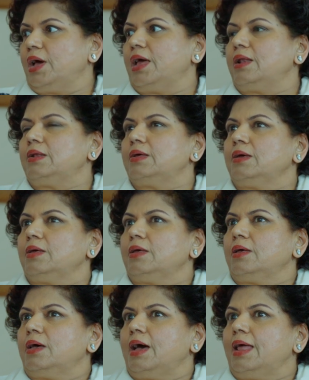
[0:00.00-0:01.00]
And
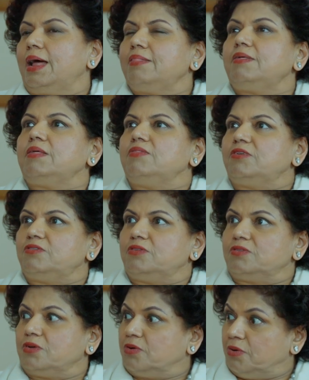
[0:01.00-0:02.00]
I think this
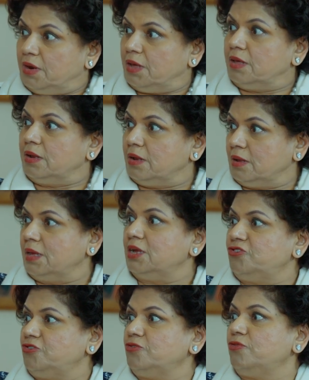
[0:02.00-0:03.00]
is a critical
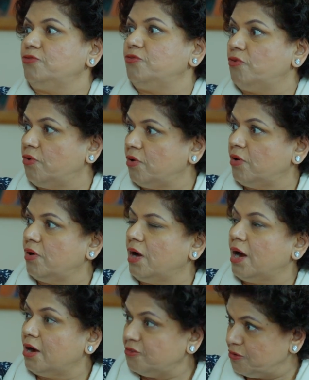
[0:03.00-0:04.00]
issue for
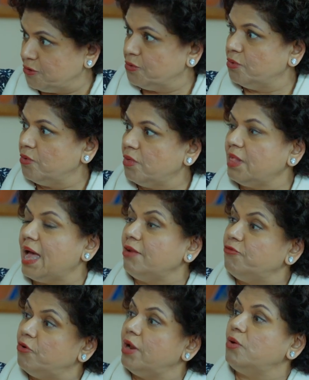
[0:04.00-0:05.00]
our school
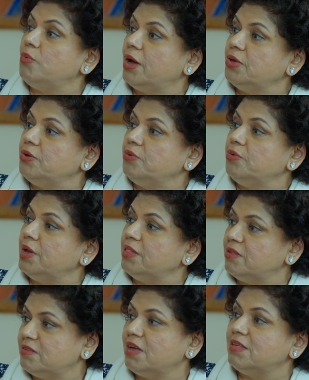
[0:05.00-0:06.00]
and for NYU
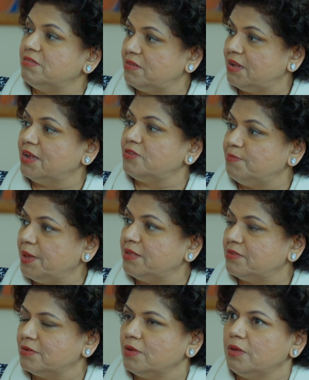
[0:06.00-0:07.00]
in the science and tech
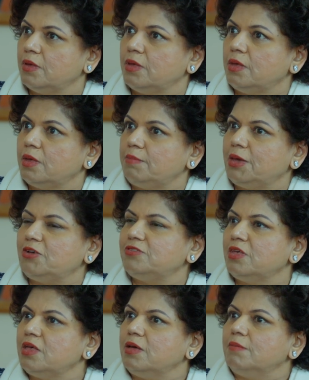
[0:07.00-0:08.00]
space.
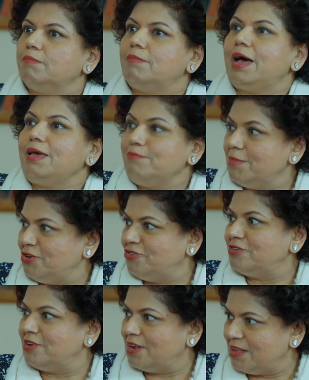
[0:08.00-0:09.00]
Because my
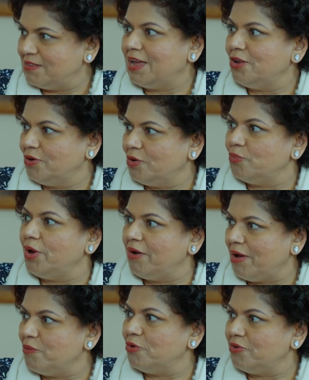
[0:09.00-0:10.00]
mission, as I look at
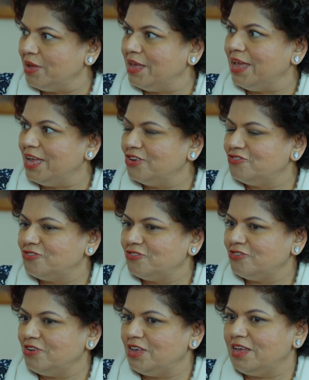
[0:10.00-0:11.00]
where I want to engage,
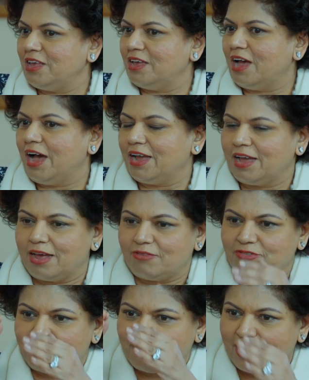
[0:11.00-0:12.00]
I kind
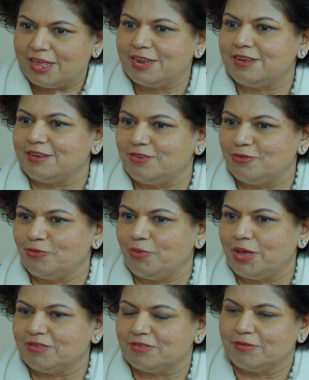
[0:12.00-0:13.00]
of define it in two
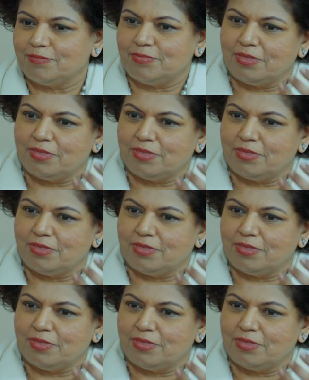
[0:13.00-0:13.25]
ways.